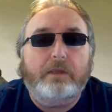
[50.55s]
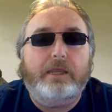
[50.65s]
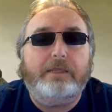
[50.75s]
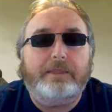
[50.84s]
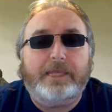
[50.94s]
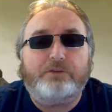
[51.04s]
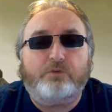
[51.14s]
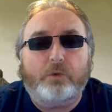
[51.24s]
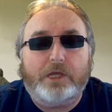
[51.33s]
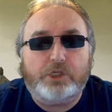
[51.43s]
Hey, thanks
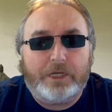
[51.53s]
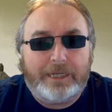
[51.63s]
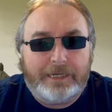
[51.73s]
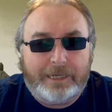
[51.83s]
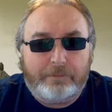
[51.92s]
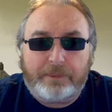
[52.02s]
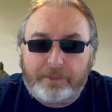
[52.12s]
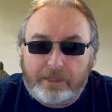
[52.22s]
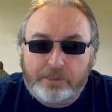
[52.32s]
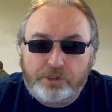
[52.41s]
for watching Late Night
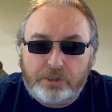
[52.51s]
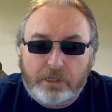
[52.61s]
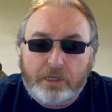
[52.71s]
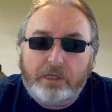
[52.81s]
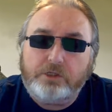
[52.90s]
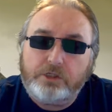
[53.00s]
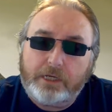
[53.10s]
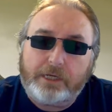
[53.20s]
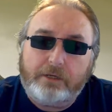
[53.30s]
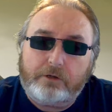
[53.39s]
Mythology.
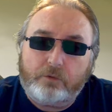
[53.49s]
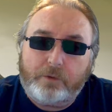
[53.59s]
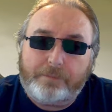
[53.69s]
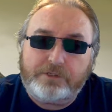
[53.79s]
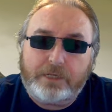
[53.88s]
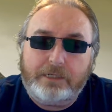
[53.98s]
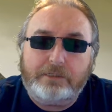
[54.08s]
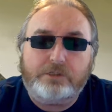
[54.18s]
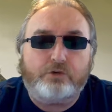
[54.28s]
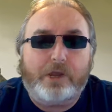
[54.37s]
Check out our
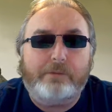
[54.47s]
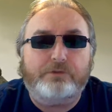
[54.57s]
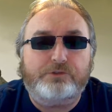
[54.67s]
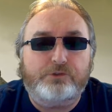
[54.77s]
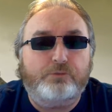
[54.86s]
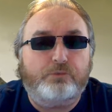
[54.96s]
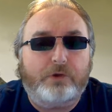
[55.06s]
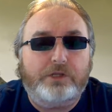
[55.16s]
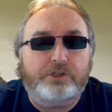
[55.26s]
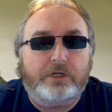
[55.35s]
website, tribal soup
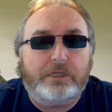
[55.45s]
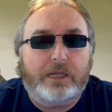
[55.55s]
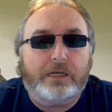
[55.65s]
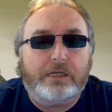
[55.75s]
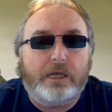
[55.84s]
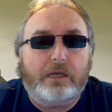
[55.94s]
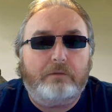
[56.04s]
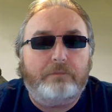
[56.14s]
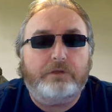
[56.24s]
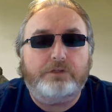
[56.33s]
project dot
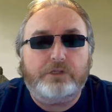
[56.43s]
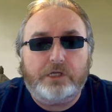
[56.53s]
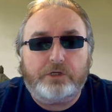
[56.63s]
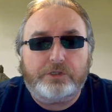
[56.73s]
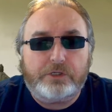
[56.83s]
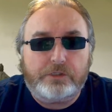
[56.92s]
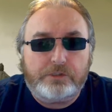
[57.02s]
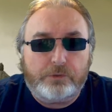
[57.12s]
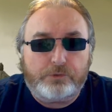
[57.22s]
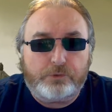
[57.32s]
com. Share us on
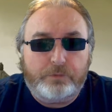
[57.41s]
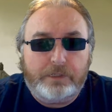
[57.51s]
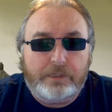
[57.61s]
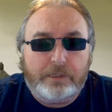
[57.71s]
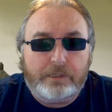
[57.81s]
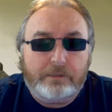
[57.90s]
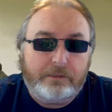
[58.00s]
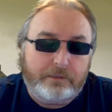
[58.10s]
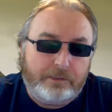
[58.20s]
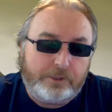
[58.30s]
social media
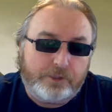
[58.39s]
and